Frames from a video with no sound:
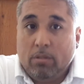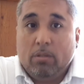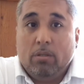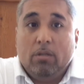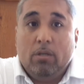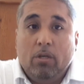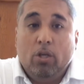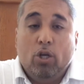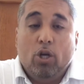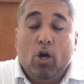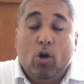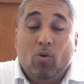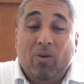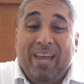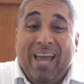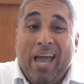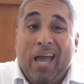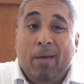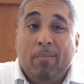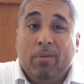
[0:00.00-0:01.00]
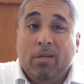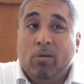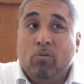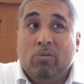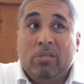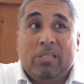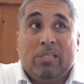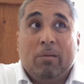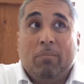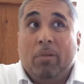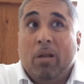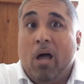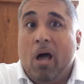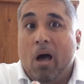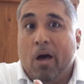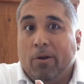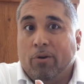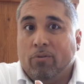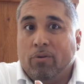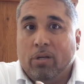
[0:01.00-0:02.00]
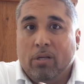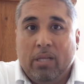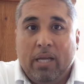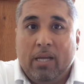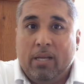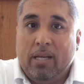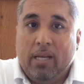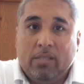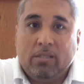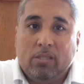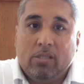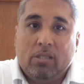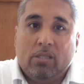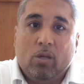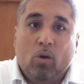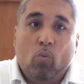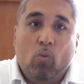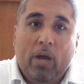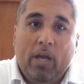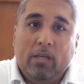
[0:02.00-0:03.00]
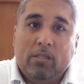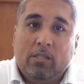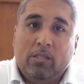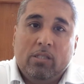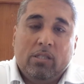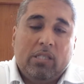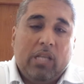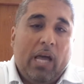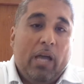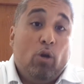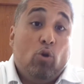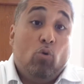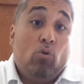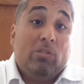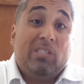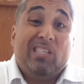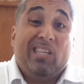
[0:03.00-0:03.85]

gambling with some lottery, that's just a waste. Just like going to